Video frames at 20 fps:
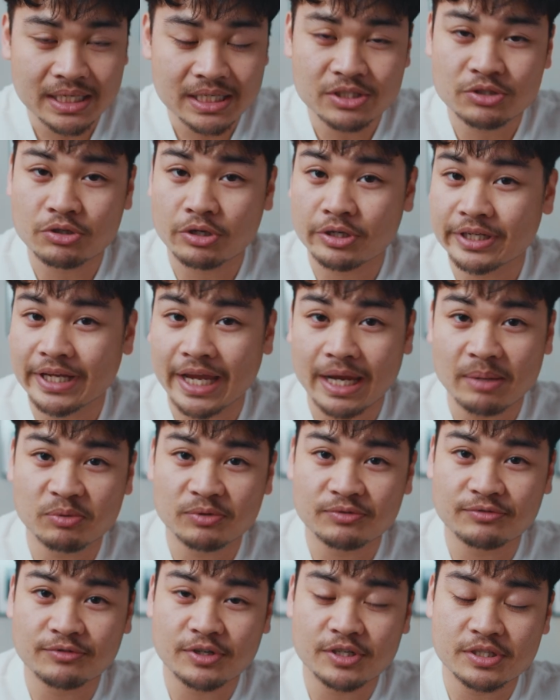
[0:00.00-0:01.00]
Starting
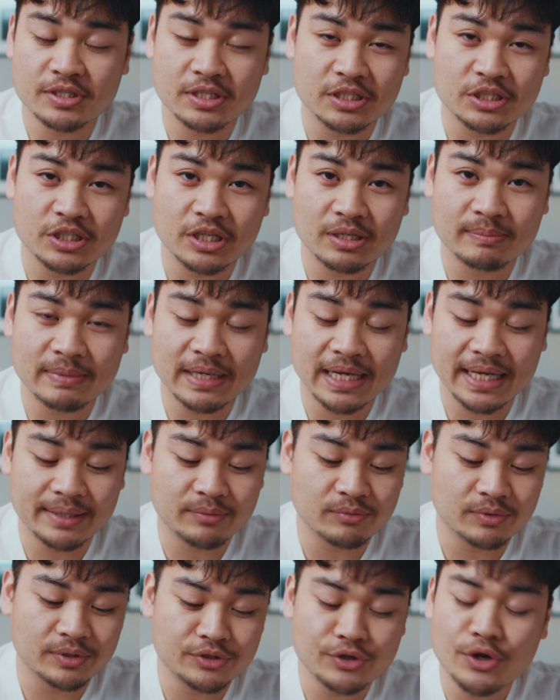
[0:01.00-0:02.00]
April 1st,
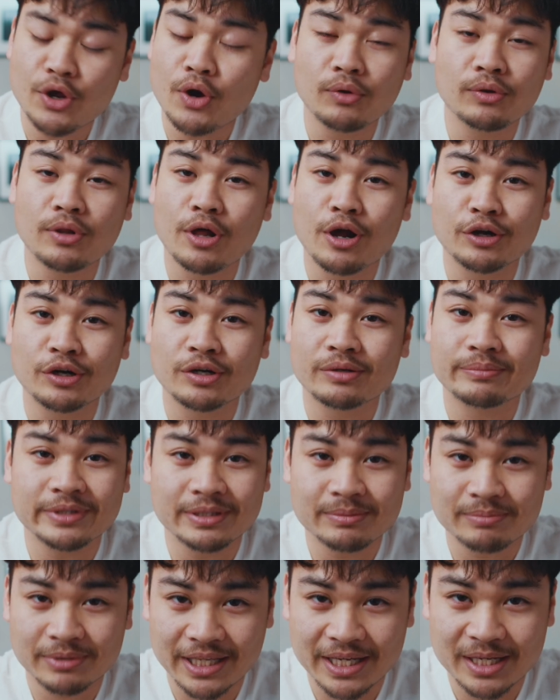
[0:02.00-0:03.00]
Jinbe will no longer
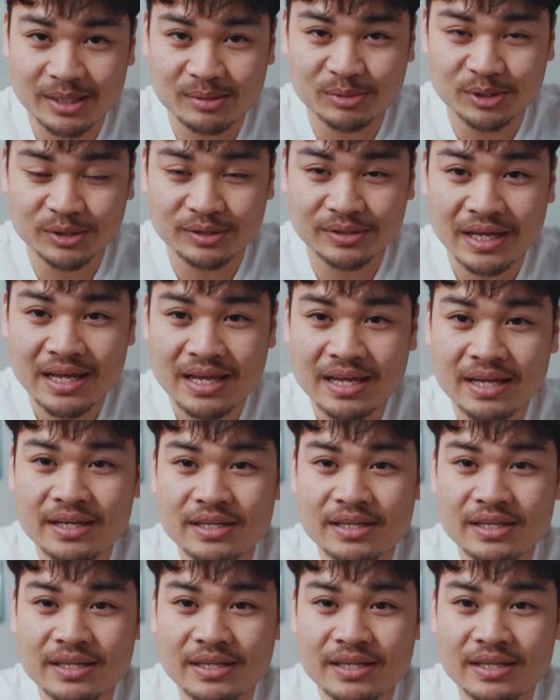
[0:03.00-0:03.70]
be playable.